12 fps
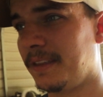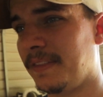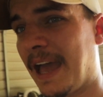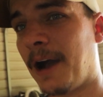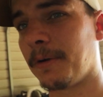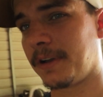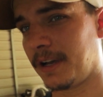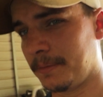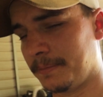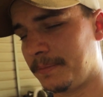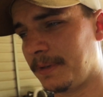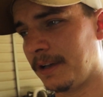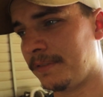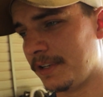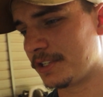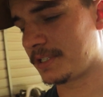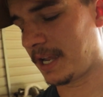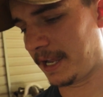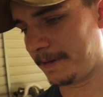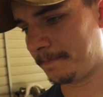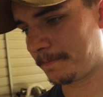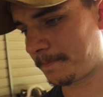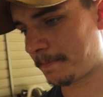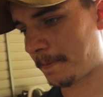the outcome of each side.
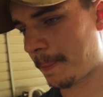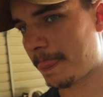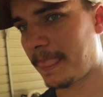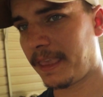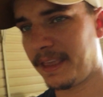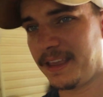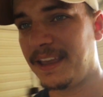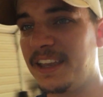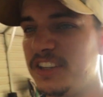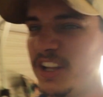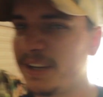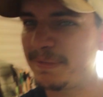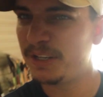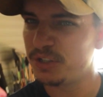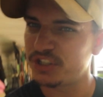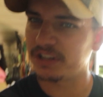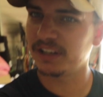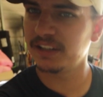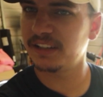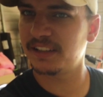Y'all like my new shirt?